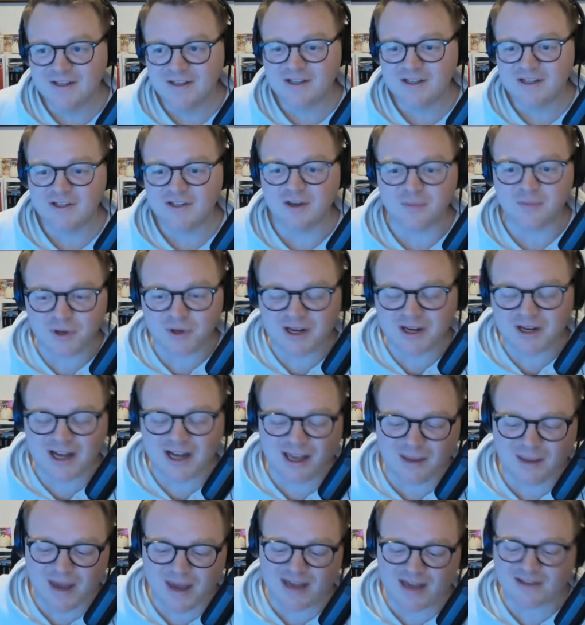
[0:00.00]
So I'm doing like
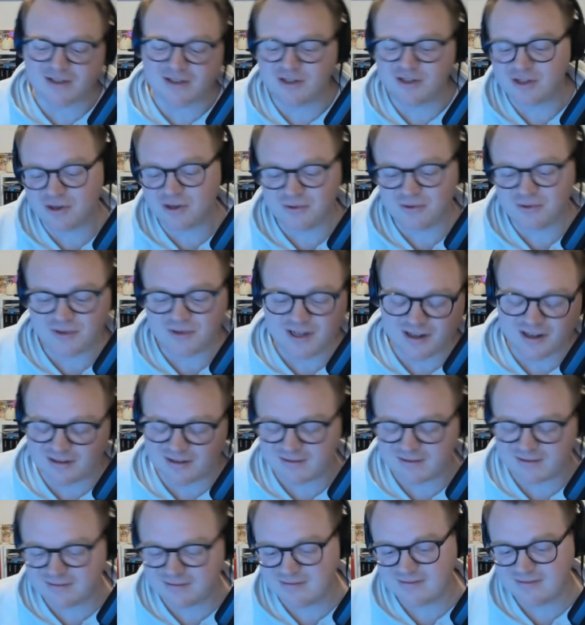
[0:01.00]
a master's degree,
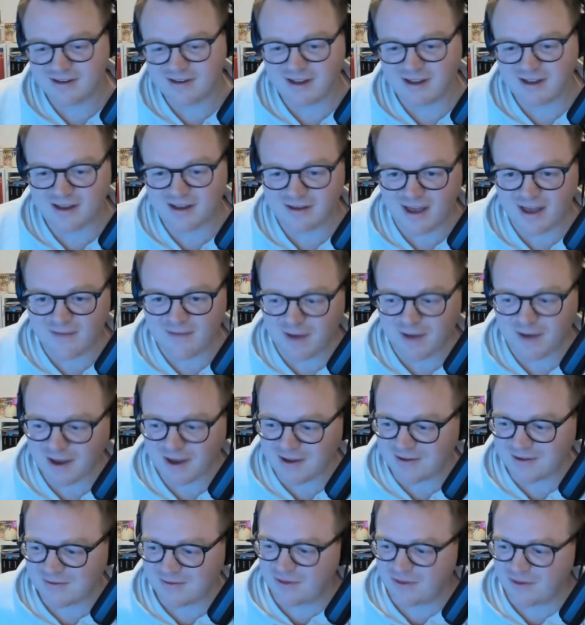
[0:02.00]
and I have
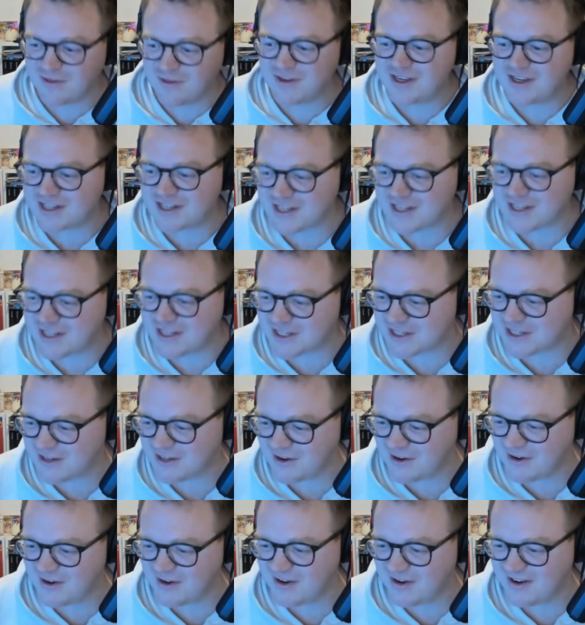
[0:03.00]
my thesis
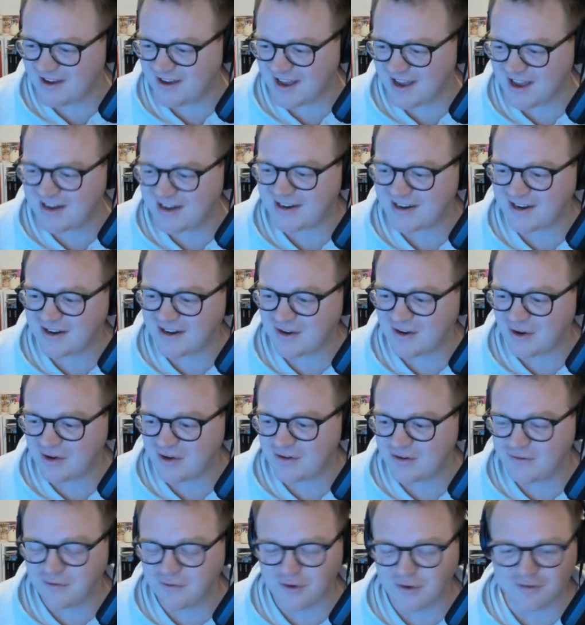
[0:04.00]
hand in on
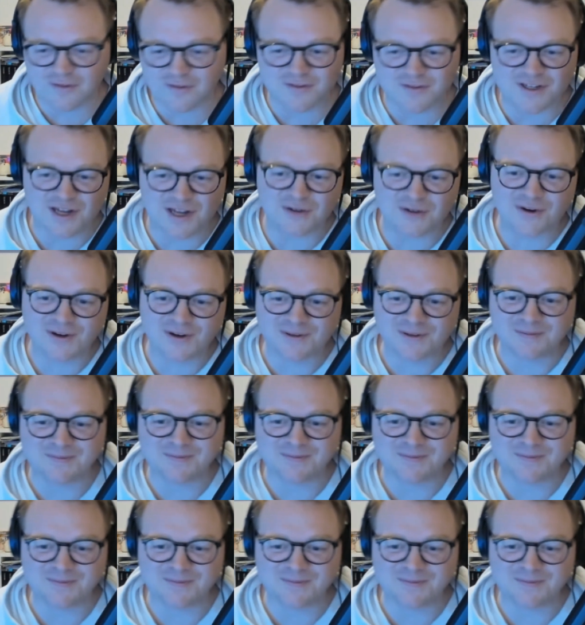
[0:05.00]
the 4th of January.